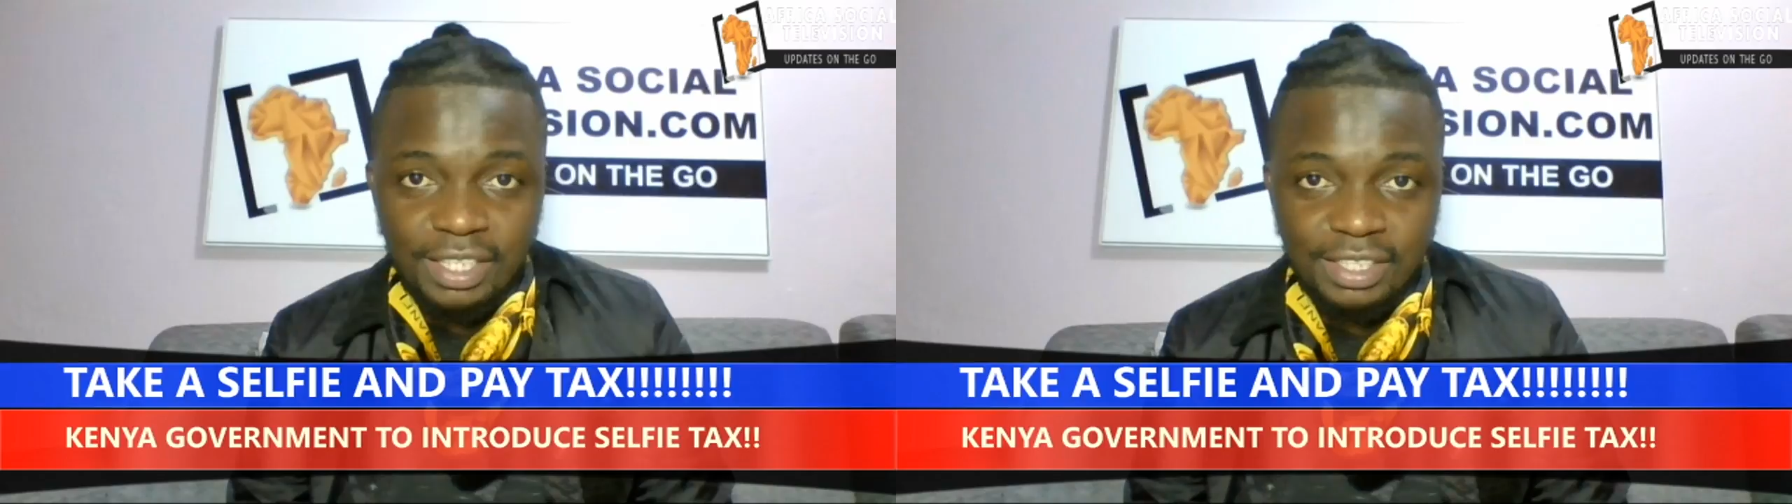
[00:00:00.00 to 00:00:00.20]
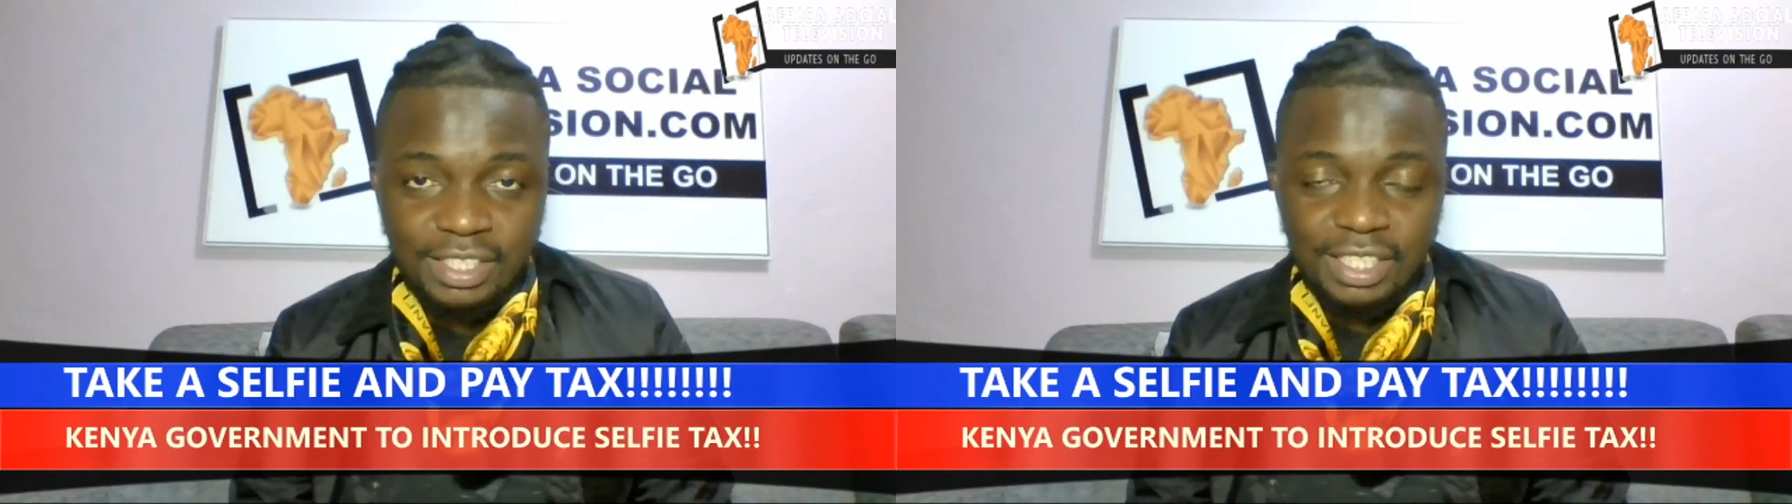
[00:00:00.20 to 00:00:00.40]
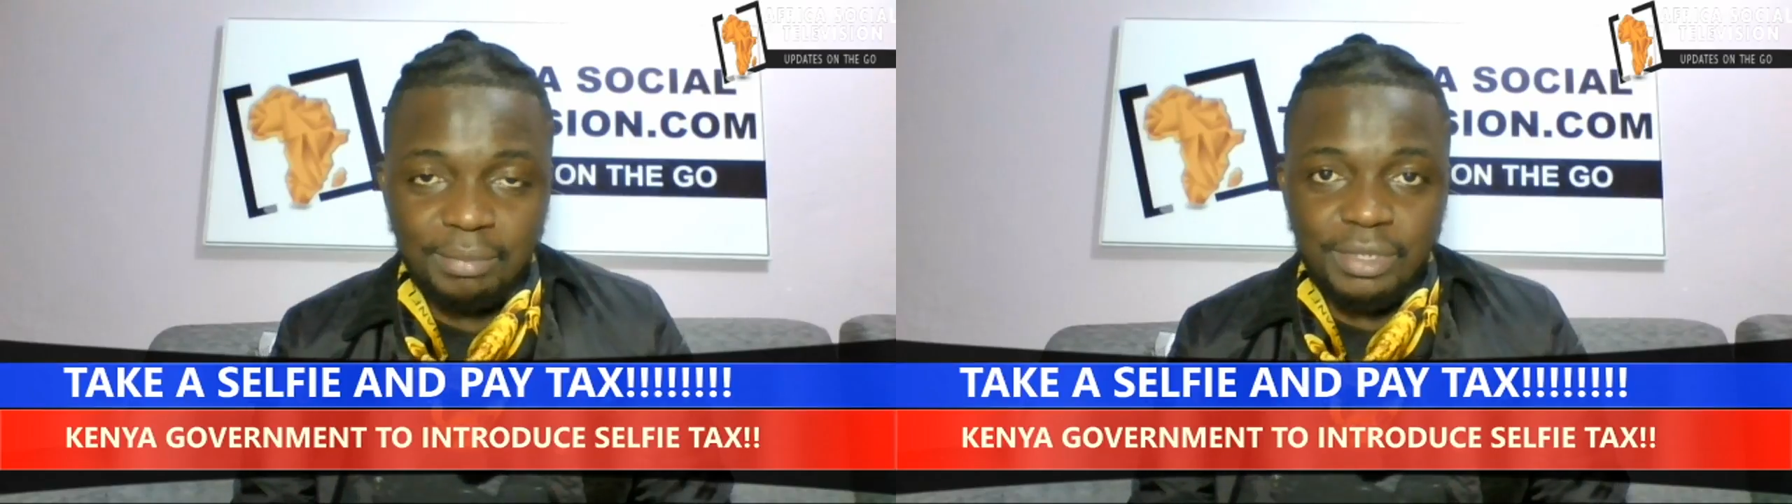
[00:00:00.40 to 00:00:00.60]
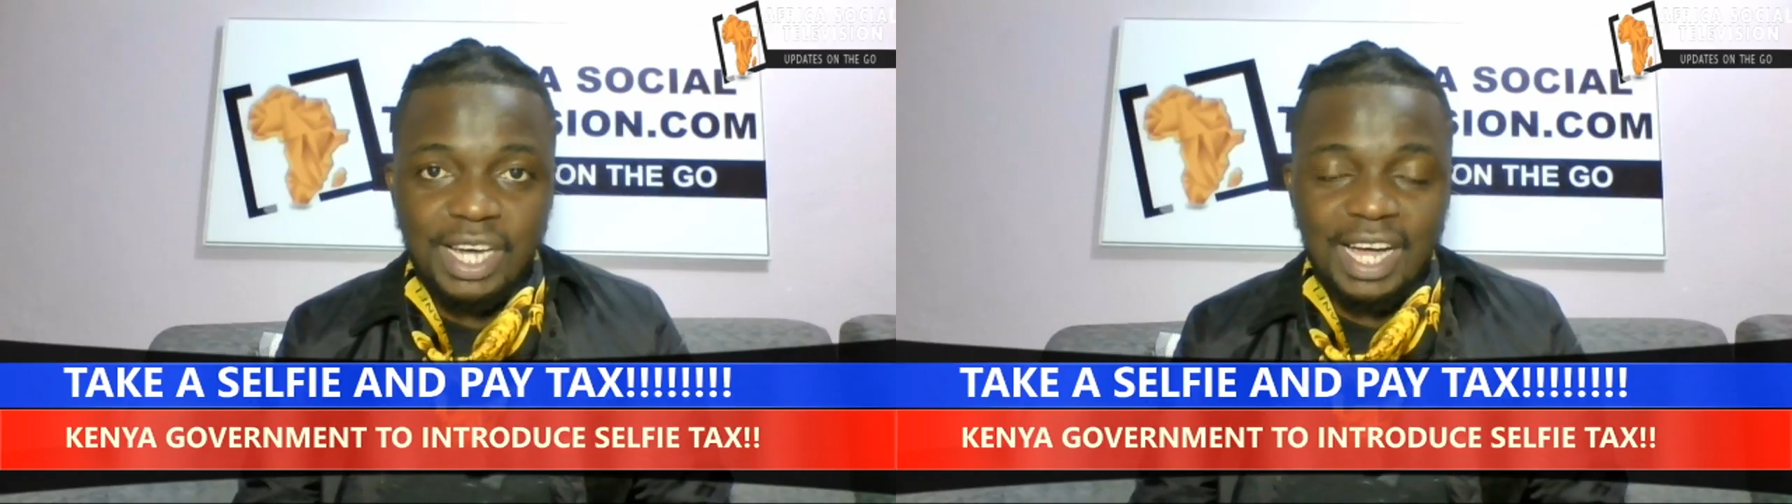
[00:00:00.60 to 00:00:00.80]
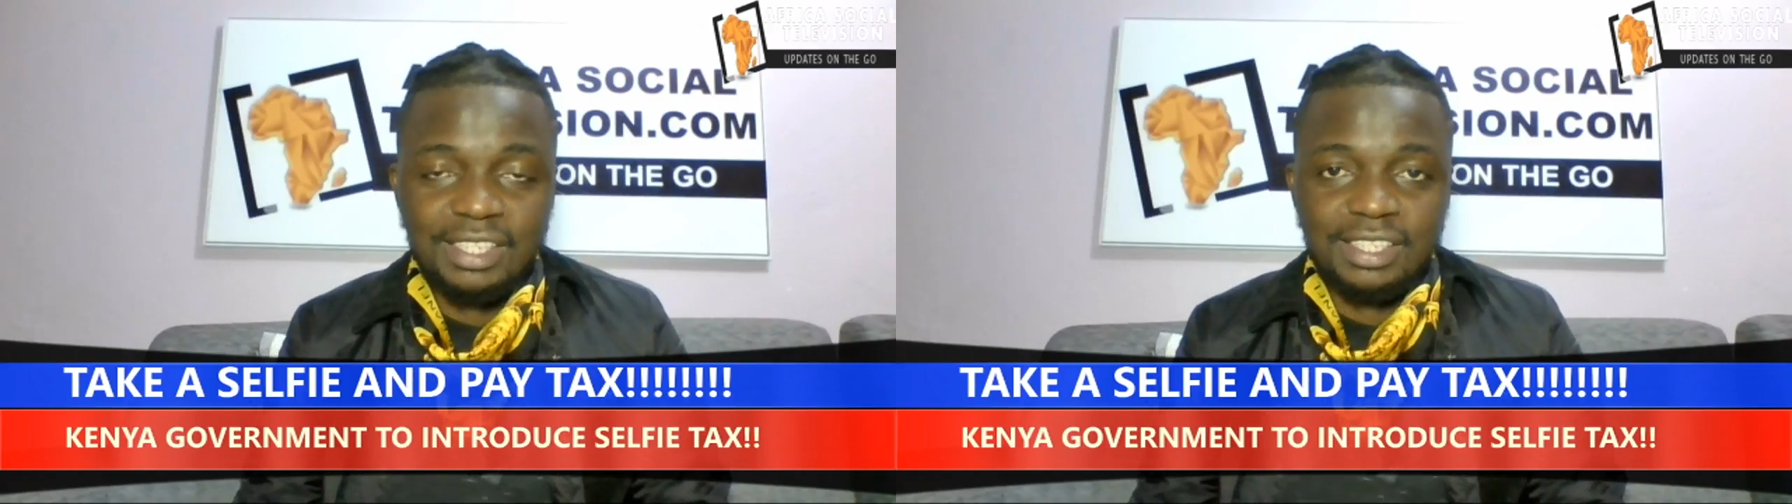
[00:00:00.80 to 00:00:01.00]
some
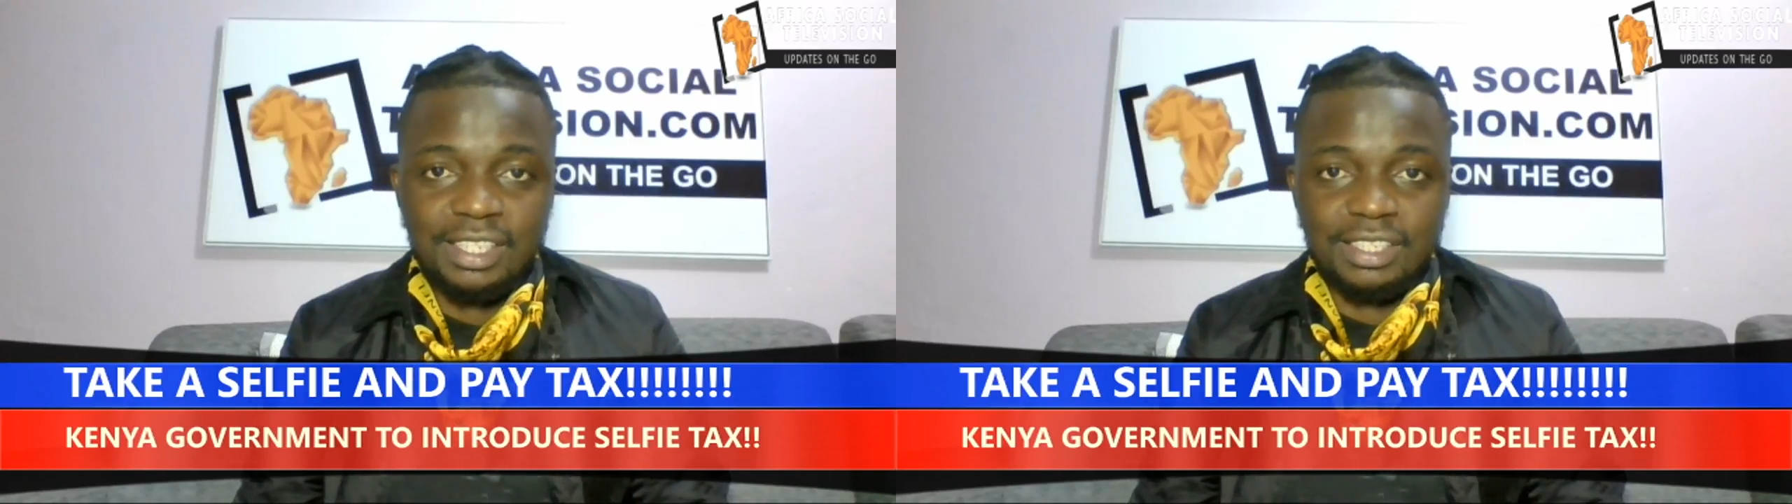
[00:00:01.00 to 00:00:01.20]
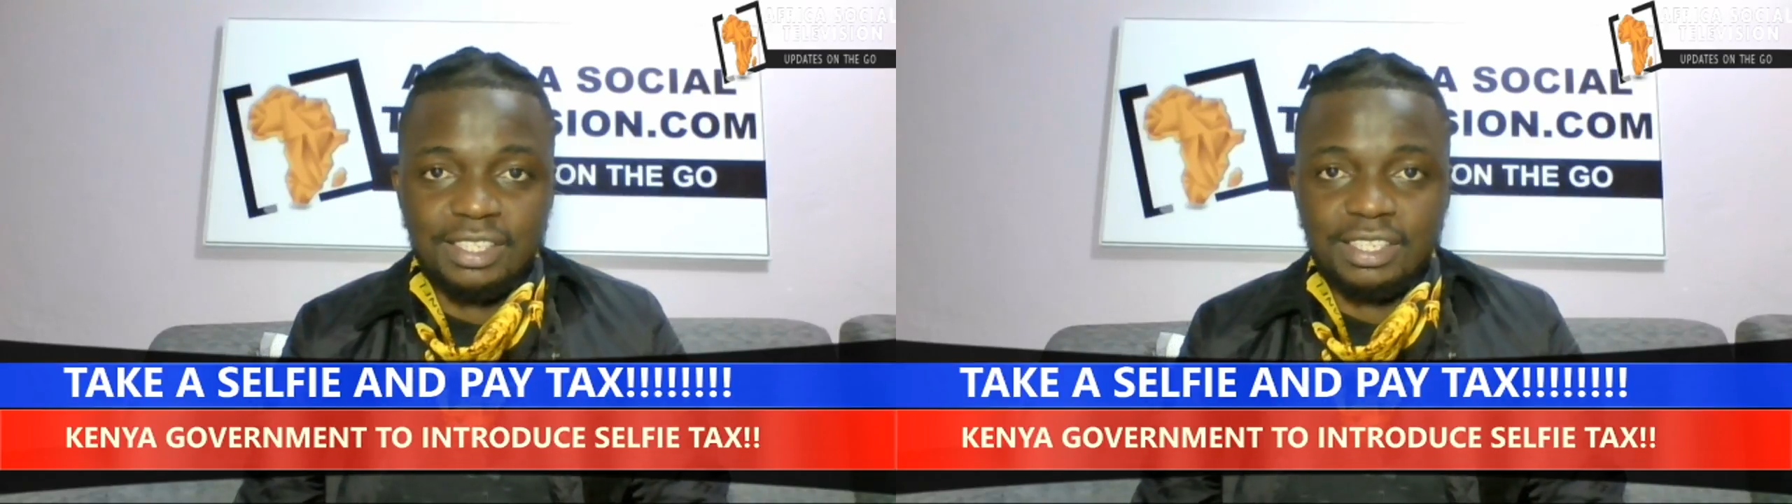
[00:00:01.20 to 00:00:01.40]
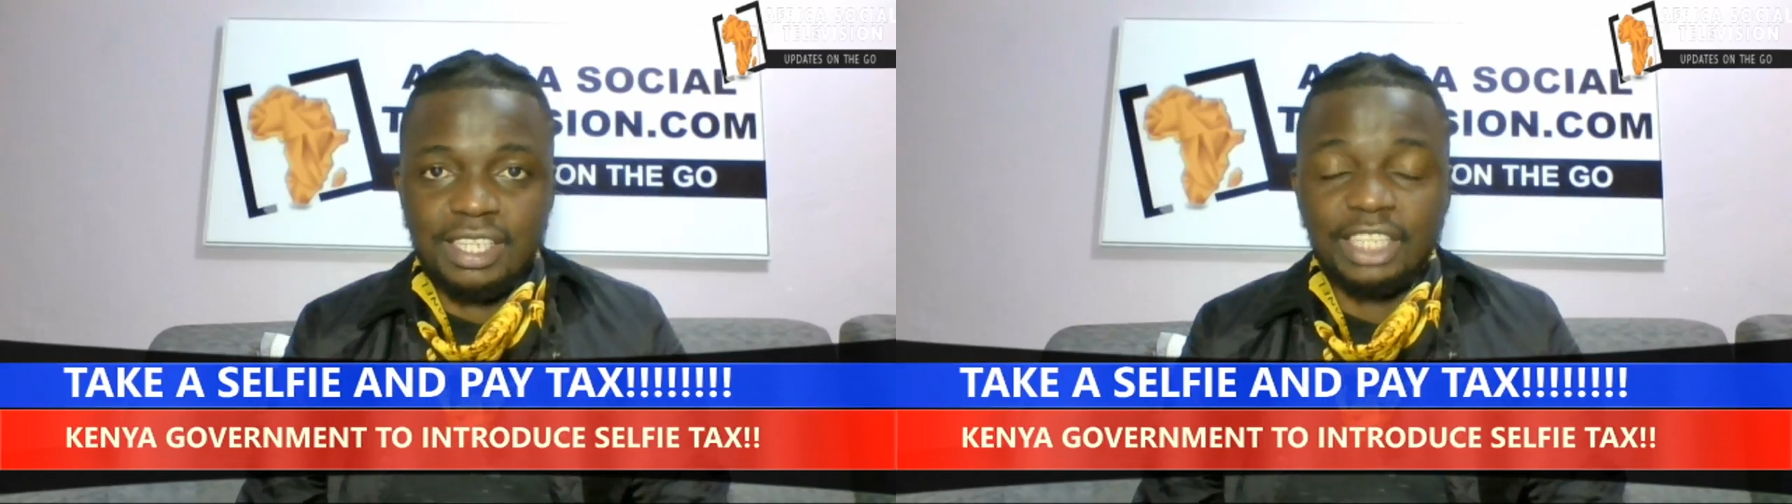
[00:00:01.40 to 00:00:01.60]
taxes.